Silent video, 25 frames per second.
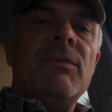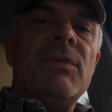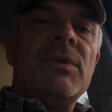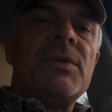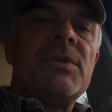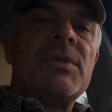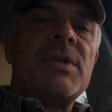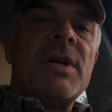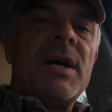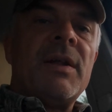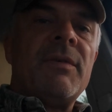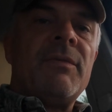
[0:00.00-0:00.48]
we'll
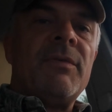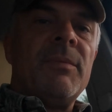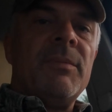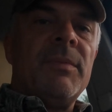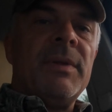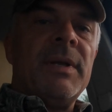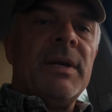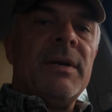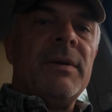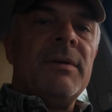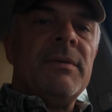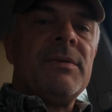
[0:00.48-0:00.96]
start from
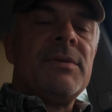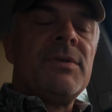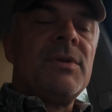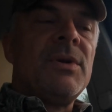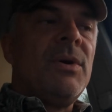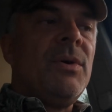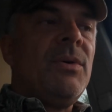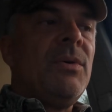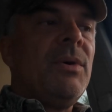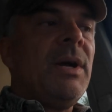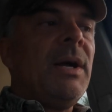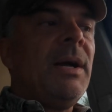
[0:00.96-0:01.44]
there.
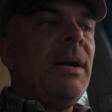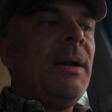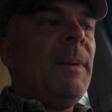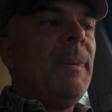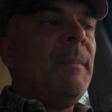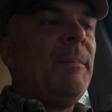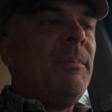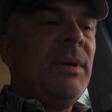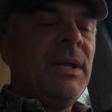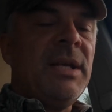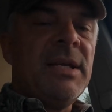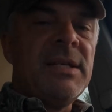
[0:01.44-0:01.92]
So, uh,
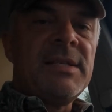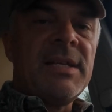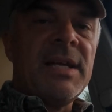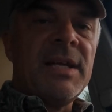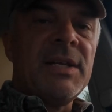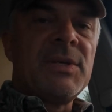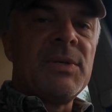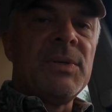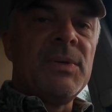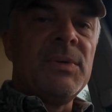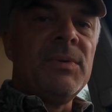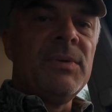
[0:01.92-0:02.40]
please
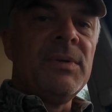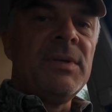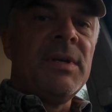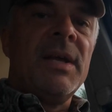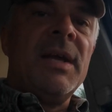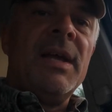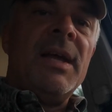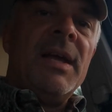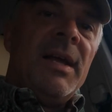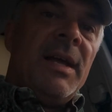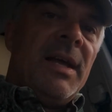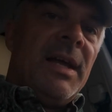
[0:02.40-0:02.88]
stay tuned,
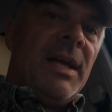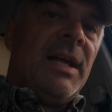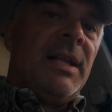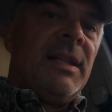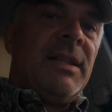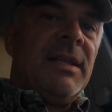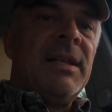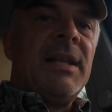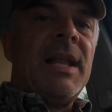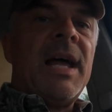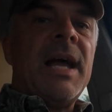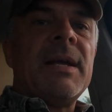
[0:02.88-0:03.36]

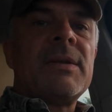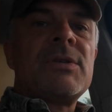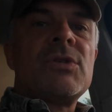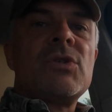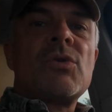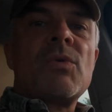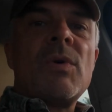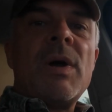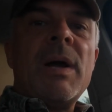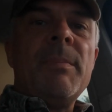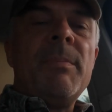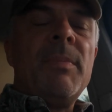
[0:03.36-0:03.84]
hit the like,
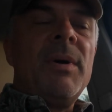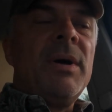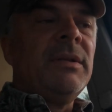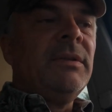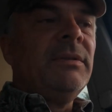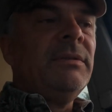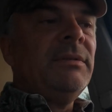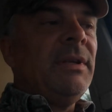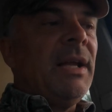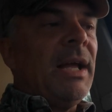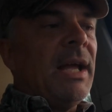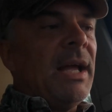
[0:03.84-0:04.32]
subscribe
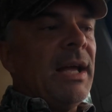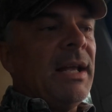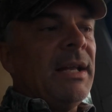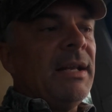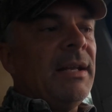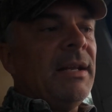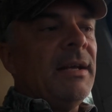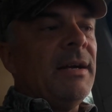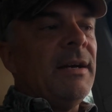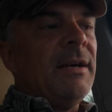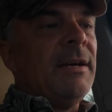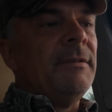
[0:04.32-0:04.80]
button,
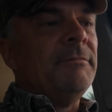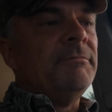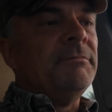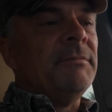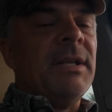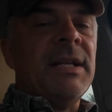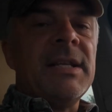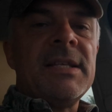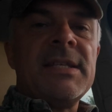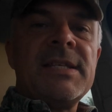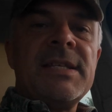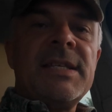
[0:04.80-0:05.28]
and um,
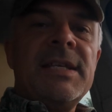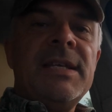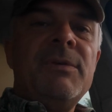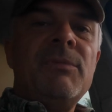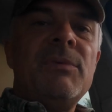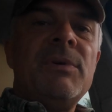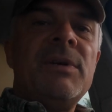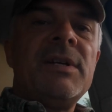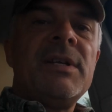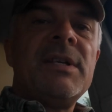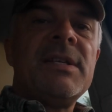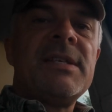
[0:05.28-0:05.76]
let's see
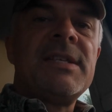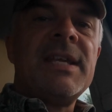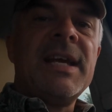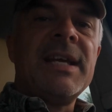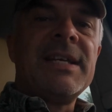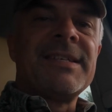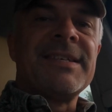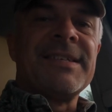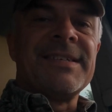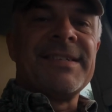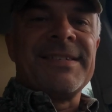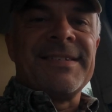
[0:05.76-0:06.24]
where this
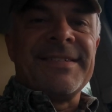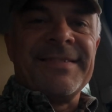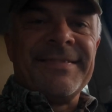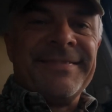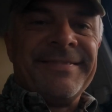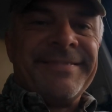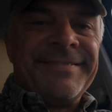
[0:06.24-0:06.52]
takes us.